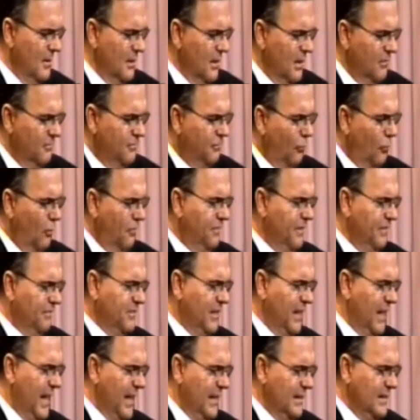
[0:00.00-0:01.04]
in
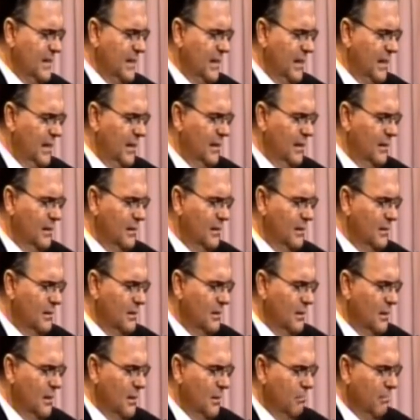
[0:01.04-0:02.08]
450 AD,
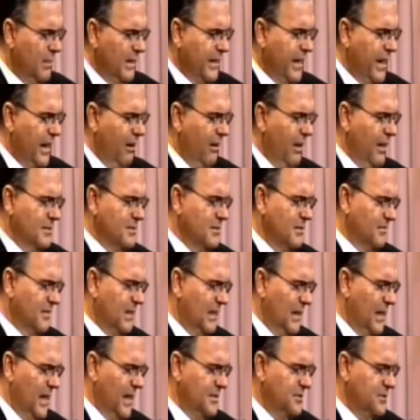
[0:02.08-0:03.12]
Bachiarius of
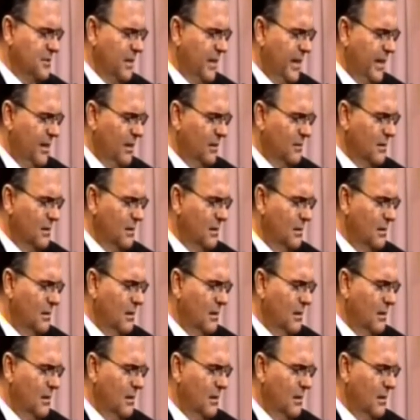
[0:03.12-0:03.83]
Galatia held